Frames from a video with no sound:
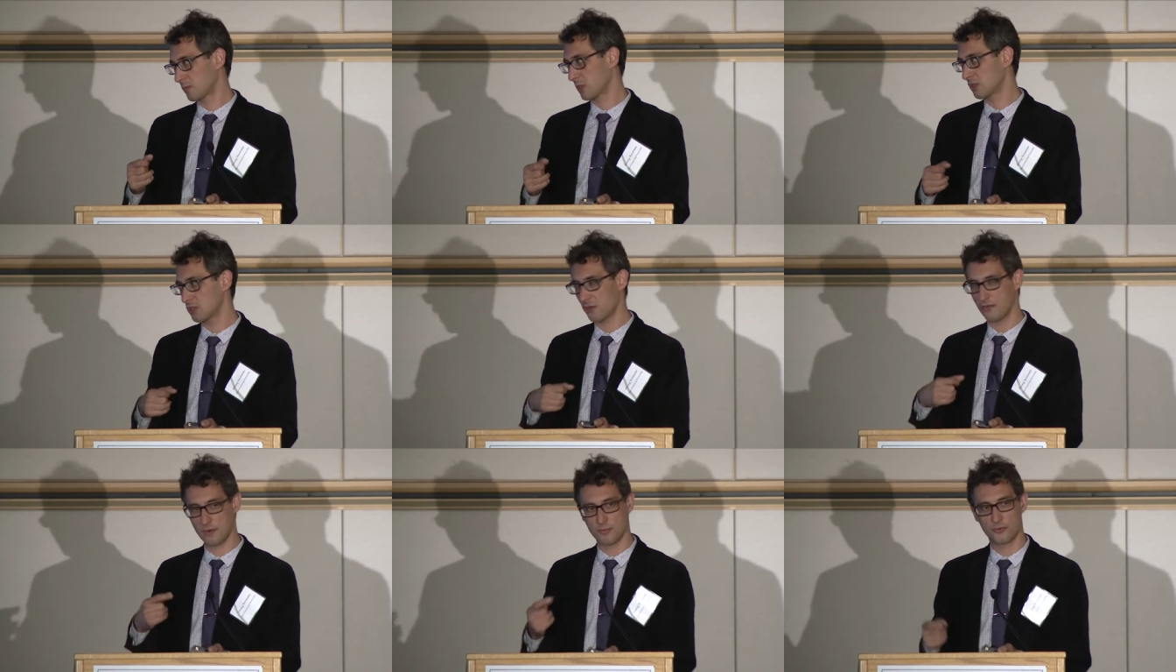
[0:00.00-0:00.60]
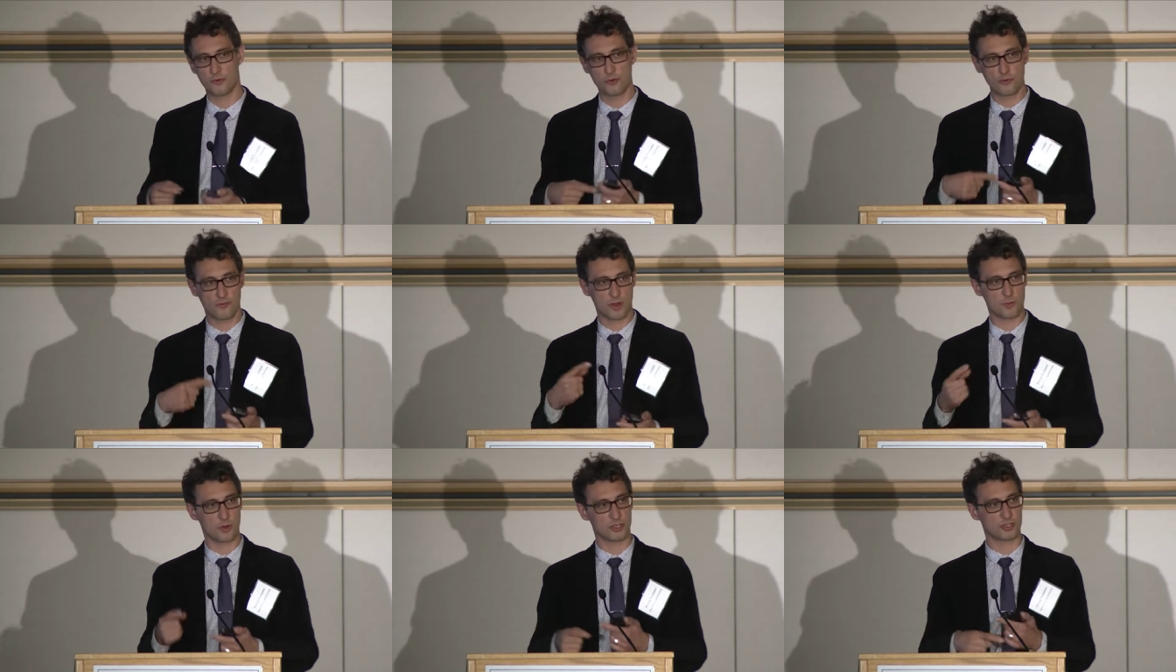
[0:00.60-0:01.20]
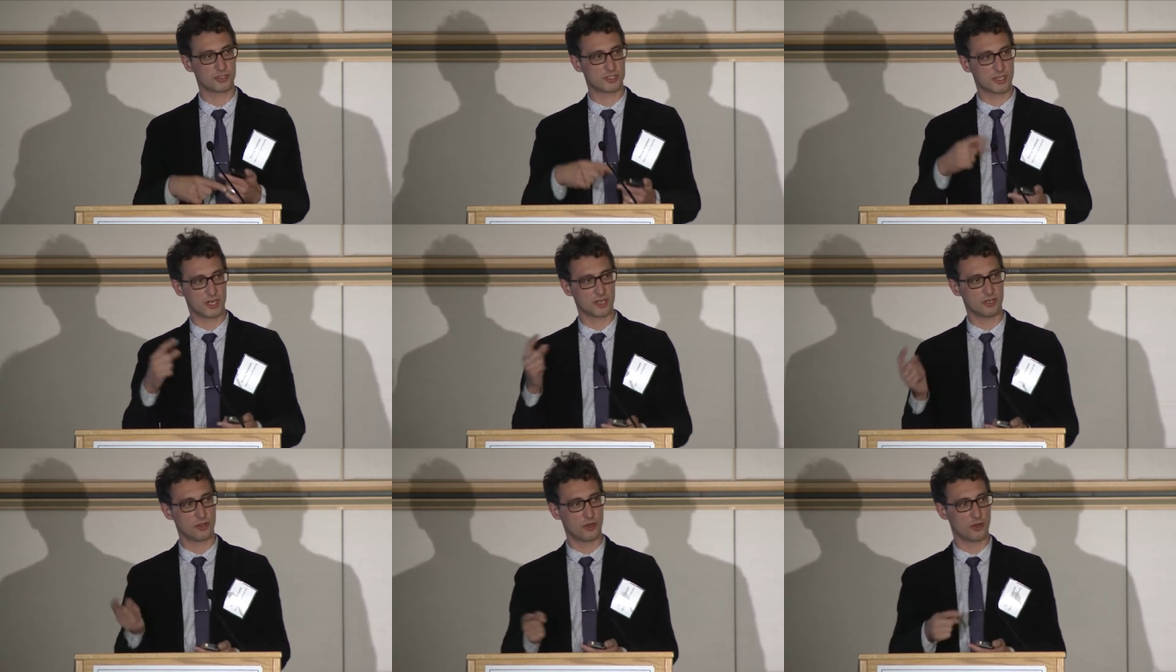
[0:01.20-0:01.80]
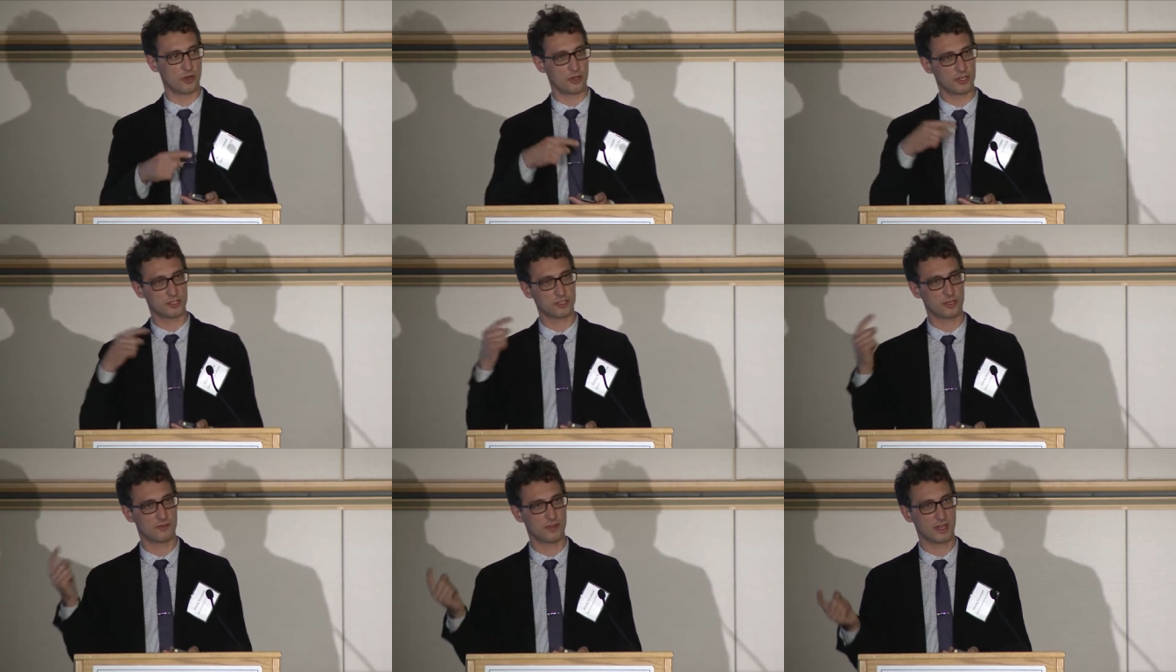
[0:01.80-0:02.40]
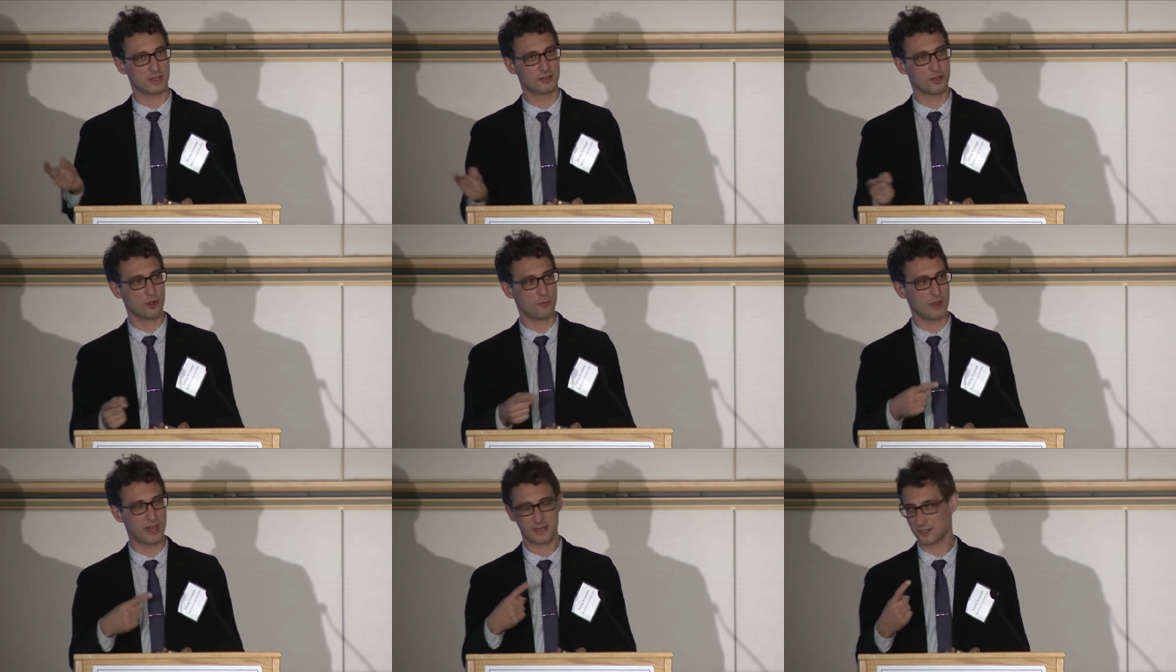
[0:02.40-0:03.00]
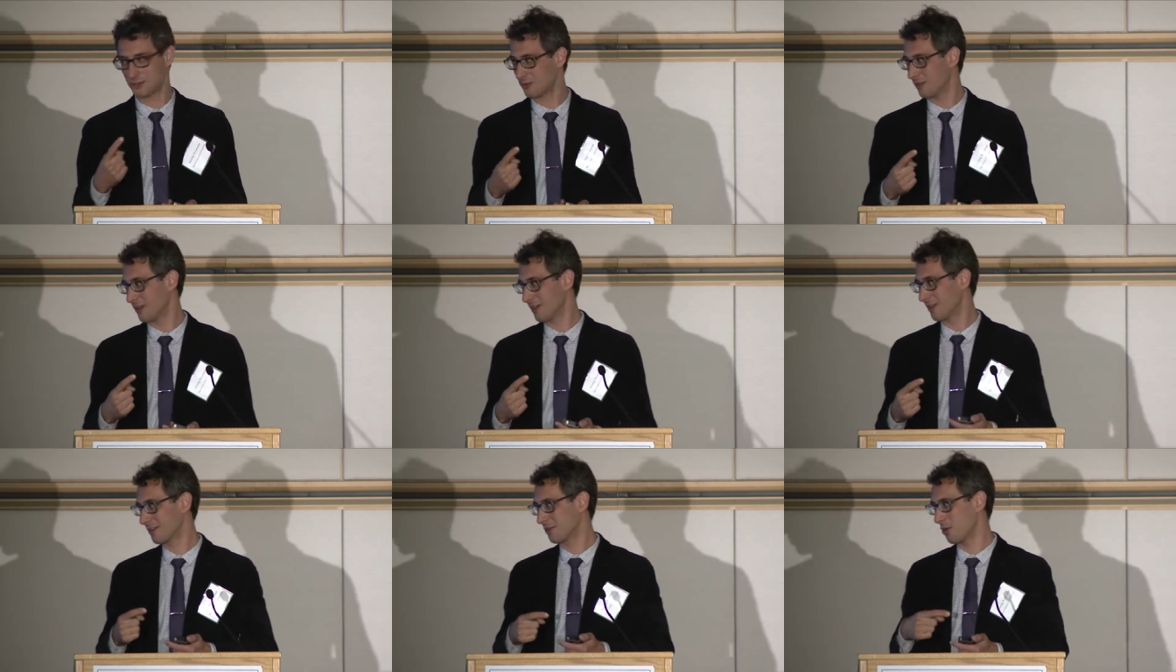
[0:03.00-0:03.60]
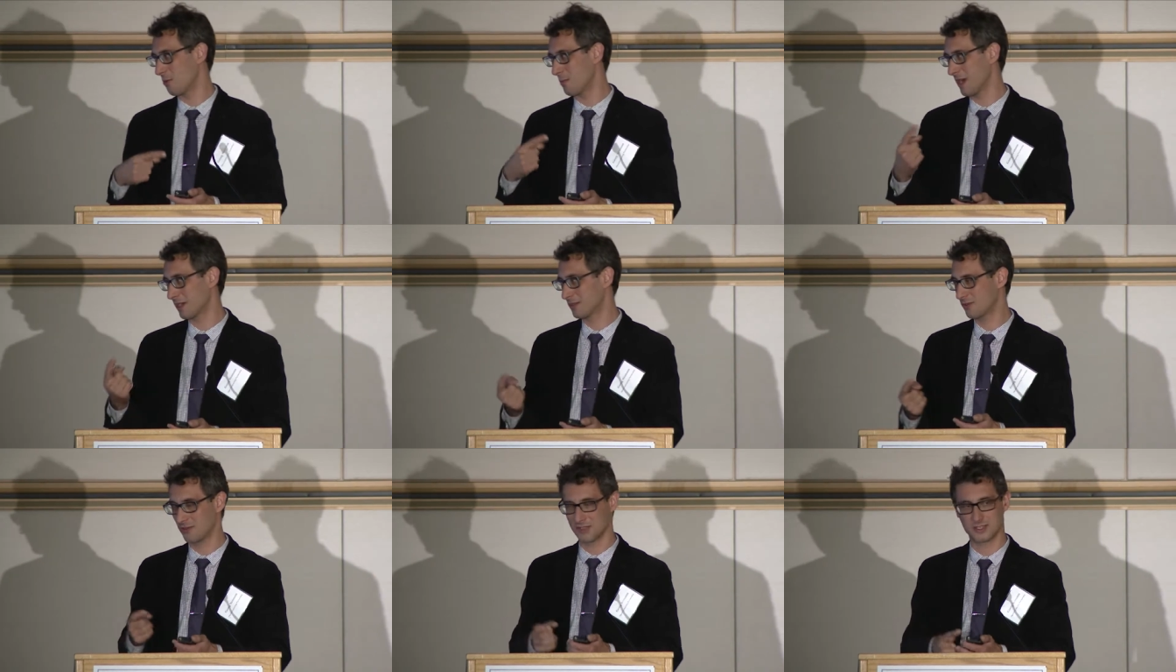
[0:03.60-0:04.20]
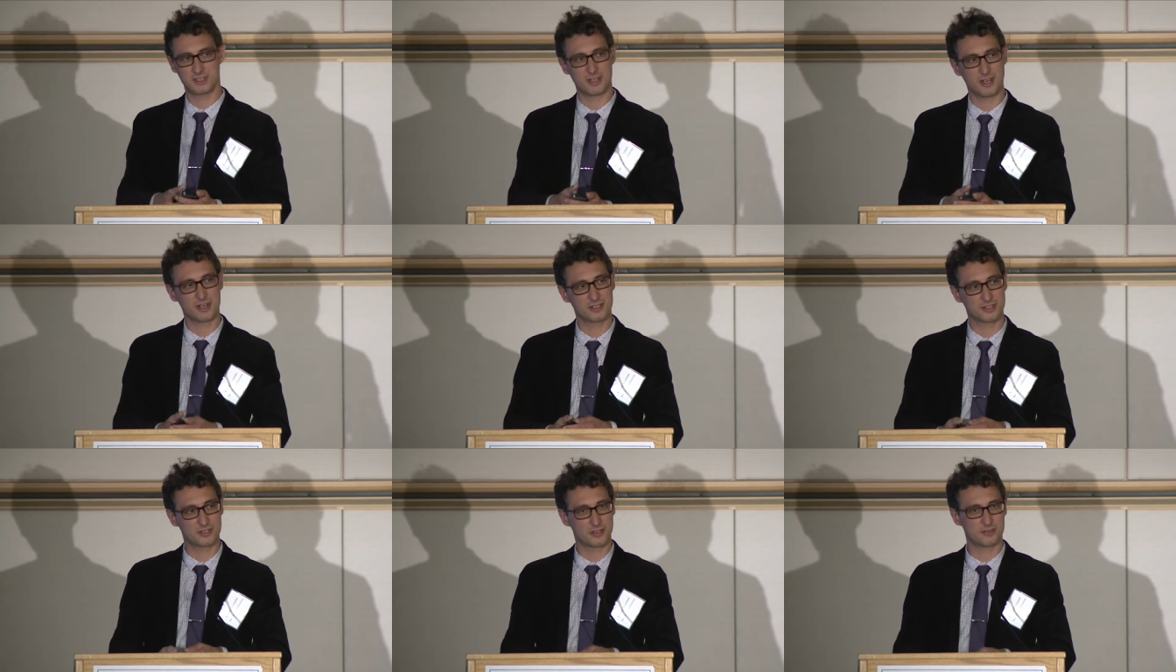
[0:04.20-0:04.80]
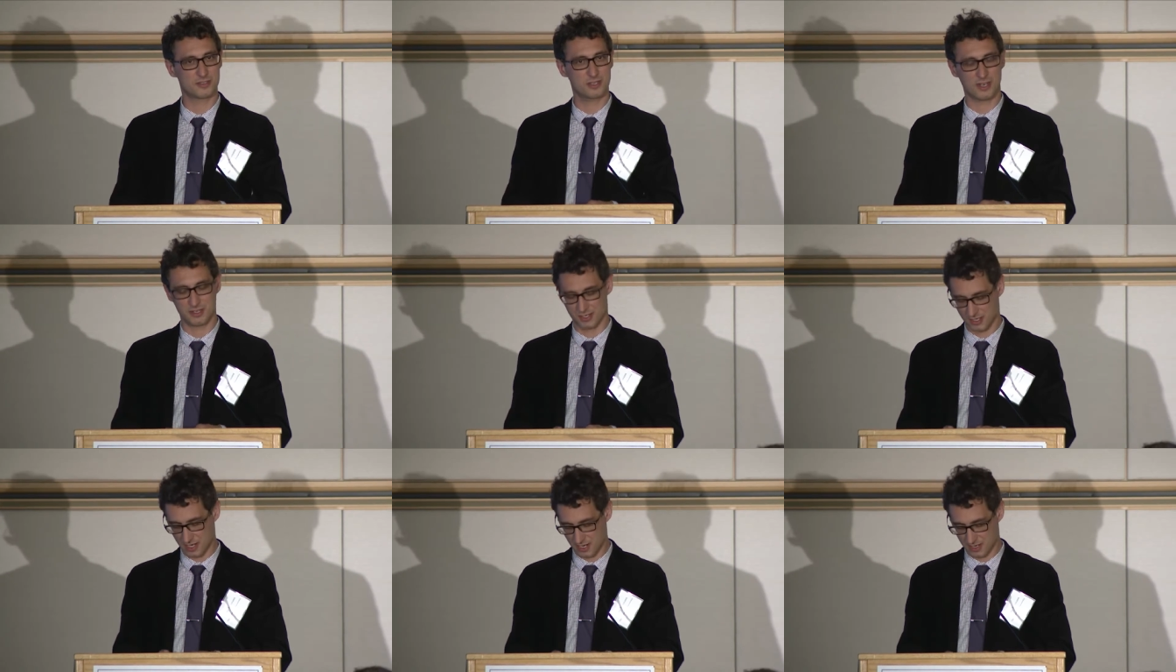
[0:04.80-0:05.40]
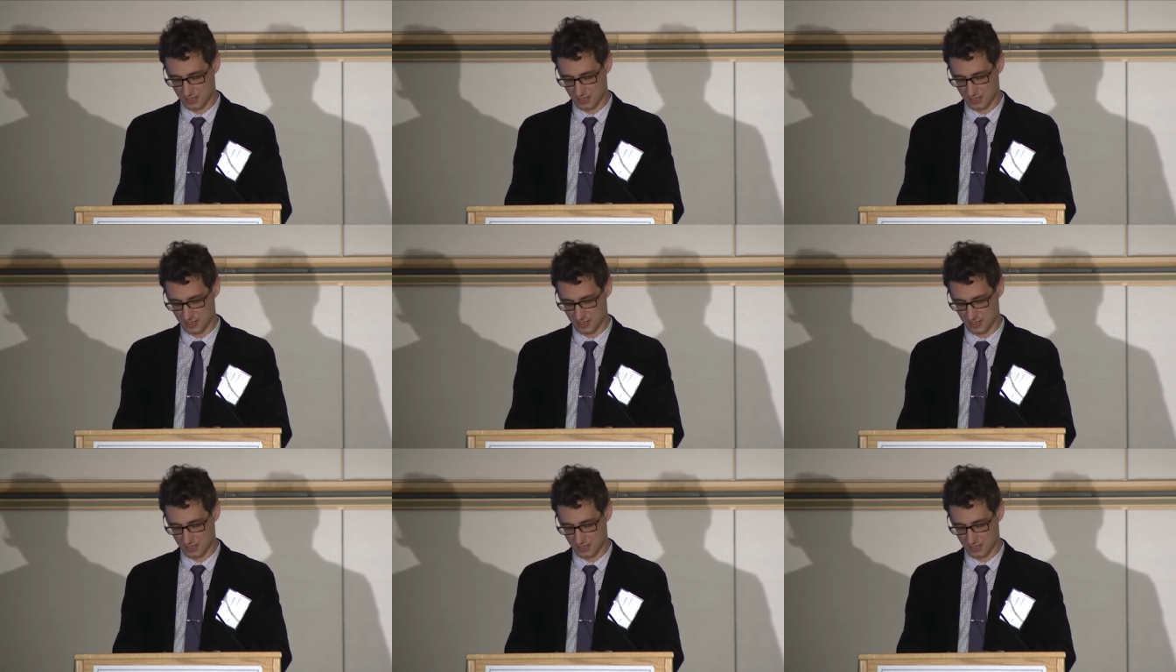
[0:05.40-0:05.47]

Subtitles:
sort of improve on what you started to learn, and sort of like go back to the start again.